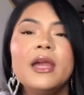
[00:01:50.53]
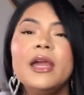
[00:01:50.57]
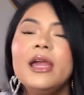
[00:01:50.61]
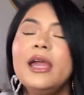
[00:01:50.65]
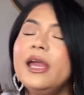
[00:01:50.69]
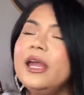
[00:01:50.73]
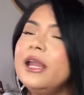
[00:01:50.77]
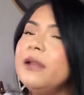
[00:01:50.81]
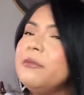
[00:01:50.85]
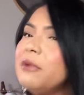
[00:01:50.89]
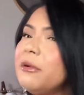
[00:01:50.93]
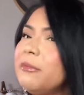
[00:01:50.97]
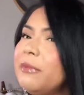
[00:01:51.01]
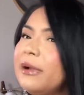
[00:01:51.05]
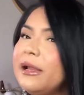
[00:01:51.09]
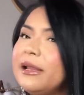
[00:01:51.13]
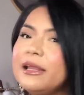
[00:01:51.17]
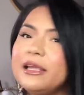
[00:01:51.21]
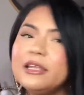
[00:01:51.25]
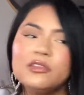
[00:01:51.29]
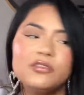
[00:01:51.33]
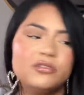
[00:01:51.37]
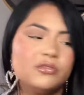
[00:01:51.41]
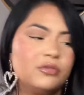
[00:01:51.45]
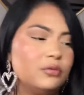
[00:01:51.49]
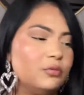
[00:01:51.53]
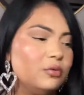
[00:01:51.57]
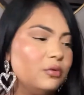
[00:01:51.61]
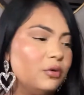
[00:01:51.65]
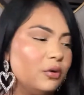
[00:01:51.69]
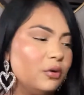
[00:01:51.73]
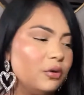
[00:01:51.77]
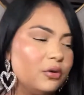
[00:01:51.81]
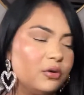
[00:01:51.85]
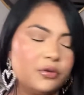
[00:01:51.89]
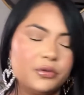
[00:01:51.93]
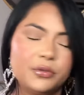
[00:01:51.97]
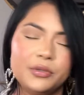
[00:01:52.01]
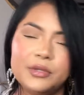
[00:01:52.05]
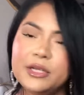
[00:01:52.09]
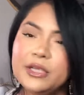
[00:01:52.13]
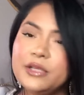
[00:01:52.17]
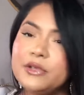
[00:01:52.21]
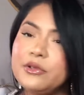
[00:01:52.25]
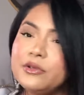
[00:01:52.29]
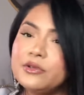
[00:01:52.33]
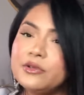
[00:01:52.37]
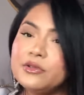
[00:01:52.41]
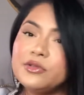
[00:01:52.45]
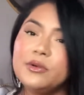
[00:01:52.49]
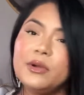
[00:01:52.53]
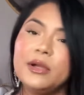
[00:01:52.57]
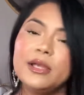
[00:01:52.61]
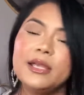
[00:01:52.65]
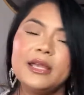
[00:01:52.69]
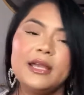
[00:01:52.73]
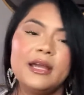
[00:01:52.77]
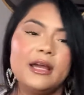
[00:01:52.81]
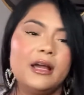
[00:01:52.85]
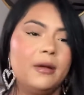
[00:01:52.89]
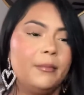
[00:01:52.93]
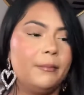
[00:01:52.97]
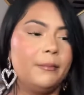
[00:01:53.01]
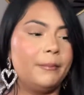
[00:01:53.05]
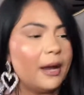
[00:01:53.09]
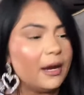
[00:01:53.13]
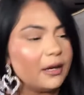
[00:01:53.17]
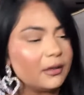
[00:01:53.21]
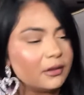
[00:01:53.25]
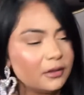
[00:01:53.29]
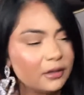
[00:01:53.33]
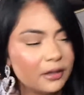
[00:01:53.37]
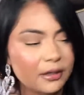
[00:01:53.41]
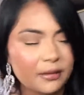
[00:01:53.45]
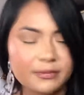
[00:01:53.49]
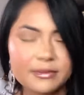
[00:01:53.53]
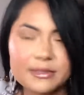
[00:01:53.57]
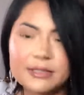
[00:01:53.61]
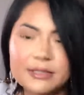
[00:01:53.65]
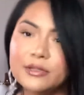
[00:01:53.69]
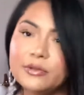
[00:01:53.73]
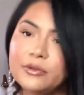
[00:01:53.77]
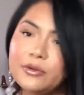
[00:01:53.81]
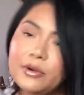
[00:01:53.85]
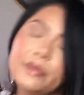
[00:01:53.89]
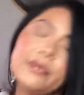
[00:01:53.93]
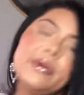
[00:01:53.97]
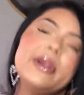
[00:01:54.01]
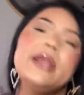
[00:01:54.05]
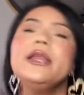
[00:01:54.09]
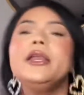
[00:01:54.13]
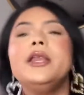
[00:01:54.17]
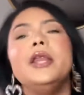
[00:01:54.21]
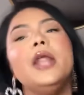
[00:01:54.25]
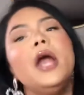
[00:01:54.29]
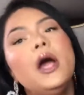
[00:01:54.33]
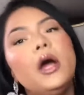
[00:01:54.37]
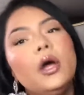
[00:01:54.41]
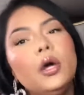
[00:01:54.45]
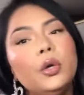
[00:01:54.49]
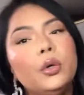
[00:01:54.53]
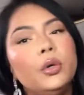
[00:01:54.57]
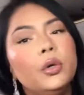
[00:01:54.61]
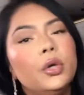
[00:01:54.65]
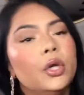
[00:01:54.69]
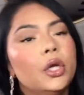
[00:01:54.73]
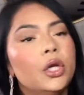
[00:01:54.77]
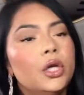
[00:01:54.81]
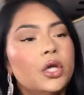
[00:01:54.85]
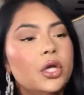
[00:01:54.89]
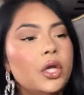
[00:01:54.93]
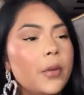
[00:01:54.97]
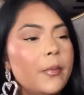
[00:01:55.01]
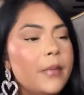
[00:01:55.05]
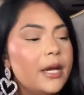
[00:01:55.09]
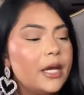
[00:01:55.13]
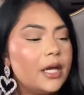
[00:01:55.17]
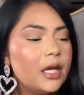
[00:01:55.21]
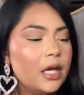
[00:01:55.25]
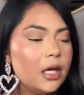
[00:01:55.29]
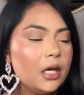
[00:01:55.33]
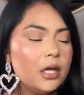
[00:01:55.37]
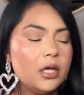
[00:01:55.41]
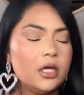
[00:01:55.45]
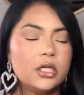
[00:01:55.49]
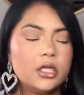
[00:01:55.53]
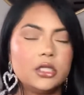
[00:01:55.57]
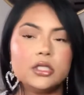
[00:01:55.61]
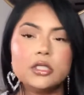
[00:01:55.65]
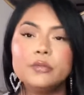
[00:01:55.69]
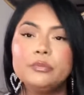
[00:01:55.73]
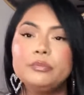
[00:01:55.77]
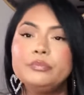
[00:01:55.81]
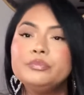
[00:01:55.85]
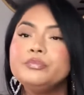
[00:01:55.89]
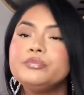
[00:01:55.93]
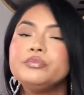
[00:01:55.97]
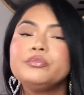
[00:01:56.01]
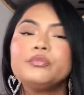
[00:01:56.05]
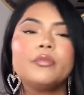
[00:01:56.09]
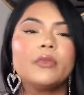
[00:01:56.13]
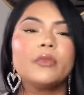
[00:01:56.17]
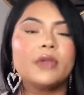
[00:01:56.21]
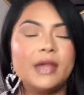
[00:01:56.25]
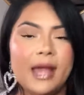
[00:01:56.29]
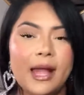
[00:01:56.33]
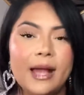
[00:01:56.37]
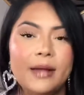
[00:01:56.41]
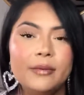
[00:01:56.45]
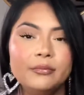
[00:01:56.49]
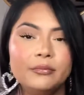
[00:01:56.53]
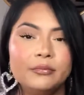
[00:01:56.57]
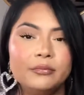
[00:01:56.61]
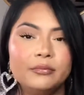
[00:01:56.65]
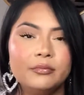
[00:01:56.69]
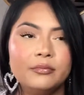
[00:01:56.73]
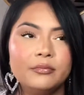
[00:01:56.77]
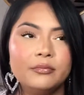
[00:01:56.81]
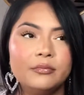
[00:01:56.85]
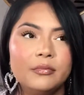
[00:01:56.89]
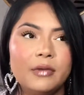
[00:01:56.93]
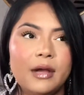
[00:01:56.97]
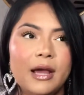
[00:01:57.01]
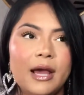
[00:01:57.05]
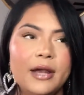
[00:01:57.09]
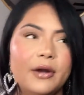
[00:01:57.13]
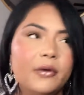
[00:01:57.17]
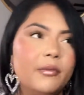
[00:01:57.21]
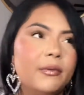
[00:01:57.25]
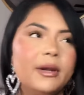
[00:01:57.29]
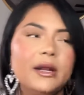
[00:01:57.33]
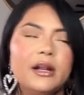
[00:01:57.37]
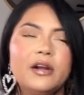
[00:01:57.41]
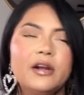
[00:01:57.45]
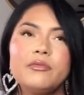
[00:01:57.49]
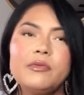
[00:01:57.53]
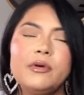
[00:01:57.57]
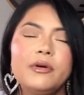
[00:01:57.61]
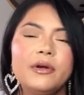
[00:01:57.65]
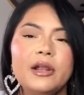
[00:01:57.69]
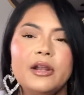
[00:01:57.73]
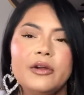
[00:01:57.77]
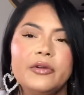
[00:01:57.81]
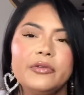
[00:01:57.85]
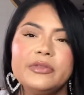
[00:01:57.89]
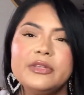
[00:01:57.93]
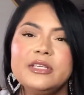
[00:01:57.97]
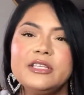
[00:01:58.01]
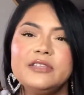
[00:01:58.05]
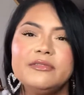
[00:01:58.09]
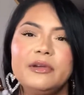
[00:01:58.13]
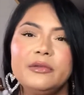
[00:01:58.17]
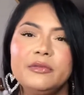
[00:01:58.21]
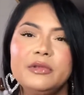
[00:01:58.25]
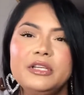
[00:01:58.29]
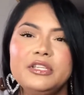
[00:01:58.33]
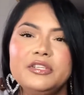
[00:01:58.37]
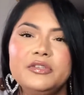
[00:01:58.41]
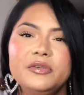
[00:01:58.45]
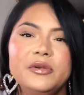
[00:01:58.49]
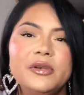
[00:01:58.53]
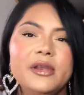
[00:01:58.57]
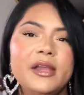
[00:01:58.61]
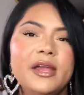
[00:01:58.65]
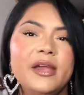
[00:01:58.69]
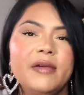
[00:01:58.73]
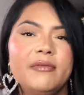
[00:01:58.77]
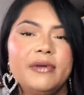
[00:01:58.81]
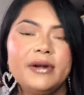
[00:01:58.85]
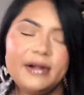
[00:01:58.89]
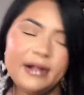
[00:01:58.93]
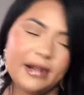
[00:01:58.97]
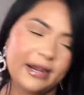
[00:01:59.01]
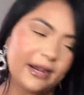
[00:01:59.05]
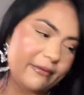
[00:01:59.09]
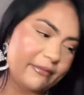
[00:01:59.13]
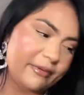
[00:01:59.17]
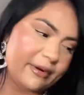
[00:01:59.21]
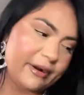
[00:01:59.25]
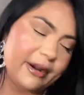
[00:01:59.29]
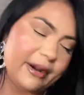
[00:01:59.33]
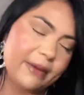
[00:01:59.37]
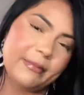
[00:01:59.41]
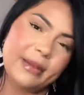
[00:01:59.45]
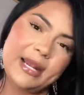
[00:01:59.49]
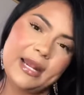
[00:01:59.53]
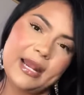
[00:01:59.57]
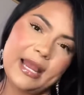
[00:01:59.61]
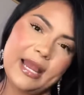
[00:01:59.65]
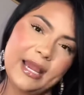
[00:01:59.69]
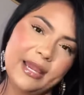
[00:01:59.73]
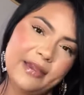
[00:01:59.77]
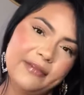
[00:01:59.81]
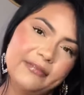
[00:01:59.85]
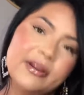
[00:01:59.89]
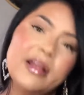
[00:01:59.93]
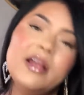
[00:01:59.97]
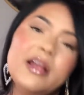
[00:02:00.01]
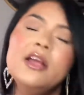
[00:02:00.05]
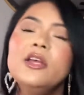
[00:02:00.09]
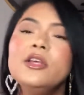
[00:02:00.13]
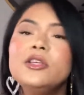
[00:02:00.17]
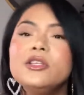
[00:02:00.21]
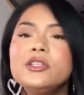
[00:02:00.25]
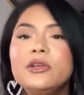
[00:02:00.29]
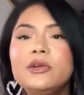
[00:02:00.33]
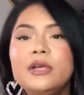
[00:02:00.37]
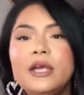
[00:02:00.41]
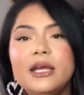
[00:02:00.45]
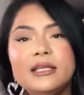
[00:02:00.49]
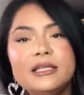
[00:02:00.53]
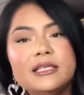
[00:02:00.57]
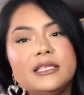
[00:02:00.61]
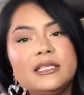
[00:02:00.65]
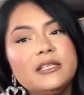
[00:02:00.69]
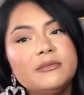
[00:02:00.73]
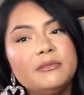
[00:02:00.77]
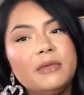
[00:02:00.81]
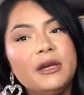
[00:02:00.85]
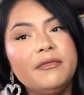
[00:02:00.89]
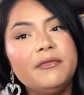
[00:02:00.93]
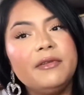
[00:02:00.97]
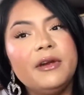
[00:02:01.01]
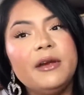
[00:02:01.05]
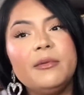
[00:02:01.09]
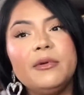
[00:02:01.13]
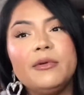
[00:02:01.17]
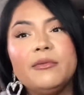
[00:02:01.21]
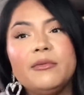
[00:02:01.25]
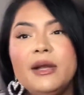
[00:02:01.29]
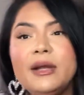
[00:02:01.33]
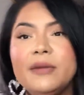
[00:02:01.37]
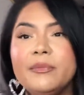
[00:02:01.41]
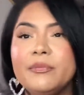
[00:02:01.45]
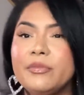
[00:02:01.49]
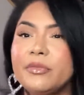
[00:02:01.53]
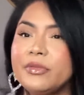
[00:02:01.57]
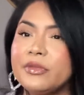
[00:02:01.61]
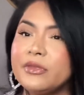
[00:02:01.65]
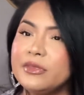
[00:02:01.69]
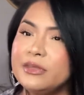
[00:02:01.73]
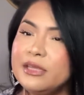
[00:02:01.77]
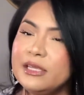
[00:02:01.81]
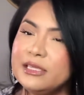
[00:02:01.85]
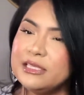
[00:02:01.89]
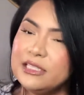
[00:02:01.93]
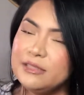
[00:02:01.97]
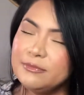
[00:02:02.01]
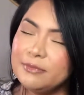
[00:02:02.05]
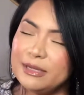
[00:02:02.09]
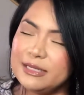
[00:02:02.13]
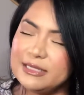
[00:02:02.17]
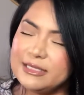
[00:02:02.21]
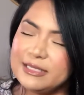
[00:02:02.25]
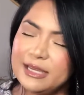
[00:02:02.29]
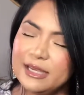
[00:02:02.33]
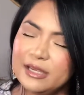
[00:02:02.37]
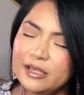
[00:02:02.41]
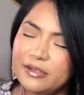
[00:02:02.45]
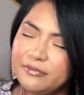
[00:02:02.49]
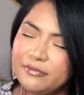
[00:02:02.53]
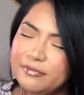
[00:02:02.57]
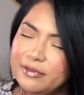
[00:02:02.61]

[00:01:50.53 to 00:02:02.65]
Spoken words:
And I'm gonna buy like 2 or 3 just so I can have backups. You already know, because yeah, I don't wanna run out of this foundation never ever in my life. So yeah, this is my favorite one. This is my second